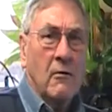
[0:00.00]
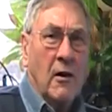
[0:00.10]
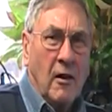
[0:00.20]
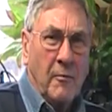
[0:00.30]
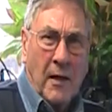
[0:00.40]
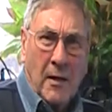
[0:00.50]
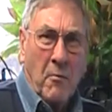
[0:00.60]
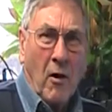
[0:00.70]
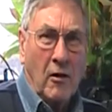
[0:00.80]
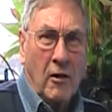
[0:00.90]
I've been a
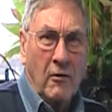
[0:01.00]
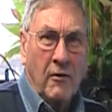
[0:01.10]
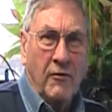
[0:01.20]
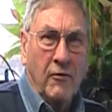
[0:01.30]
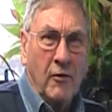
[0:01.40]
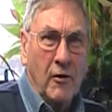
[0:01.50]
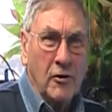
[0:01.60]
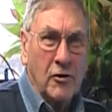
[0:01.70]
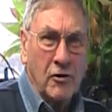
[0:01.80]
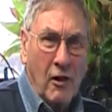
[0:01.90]
modeller for
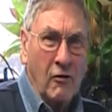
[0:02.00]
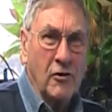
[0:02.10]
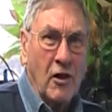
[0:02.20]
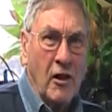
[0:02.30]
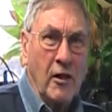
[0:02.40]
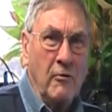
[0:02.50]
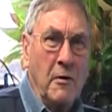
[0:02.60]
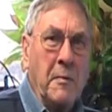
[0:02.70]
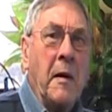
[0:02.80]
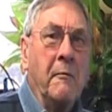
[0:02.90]
as long as I can
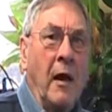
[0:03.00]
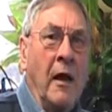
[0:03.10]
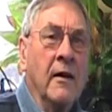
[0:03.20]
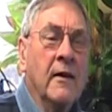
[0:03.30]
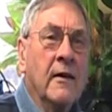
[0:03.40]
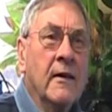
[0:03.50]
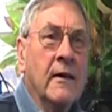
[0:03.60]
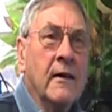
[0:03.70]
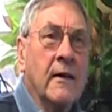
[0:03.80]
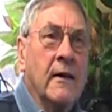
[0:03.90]
remember.
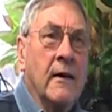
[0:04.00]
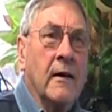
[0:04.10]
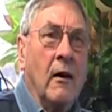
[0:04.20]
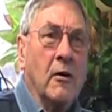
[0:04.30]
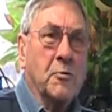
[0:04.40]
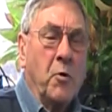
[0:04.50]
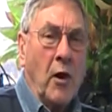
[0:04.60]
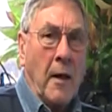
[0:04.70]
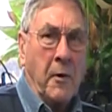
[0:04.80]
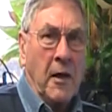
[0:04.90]
I was brought
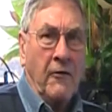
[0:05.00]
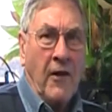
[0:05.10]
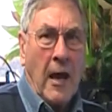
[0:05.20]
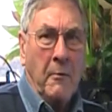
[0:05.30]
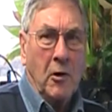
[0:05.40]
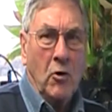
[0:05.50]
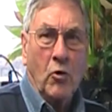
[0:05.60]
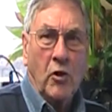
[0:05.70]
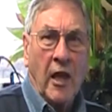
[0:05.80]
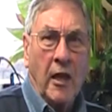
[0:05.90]
up on a farm in
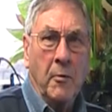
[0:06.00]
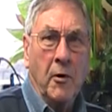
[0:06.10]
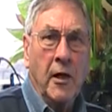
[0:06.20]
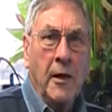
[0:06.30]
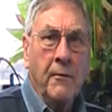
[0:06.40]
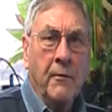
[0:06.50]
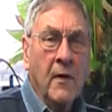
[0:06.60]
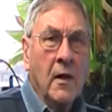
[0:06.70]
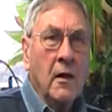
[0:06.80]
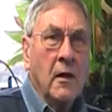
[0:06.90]
North Canterbury,
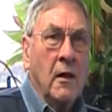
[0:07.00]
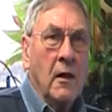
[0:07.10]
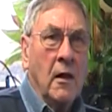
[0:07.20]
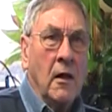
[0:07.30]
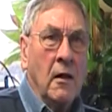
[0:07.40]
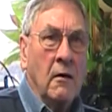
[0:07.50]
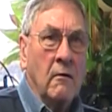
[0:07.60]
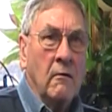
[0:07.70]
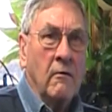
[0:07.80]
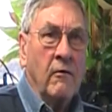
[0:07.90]
and
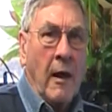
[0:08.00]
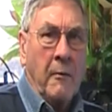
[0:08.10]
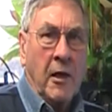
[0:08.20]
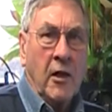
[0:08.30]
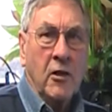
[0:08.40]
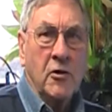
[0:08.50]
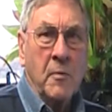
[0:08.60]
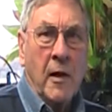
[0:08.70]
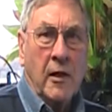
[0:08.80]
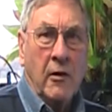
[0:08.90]
farming kids
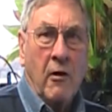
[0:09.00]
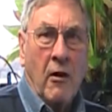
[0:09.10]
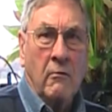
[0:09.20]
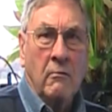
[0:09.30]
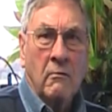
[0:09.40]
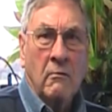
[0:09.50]
make their own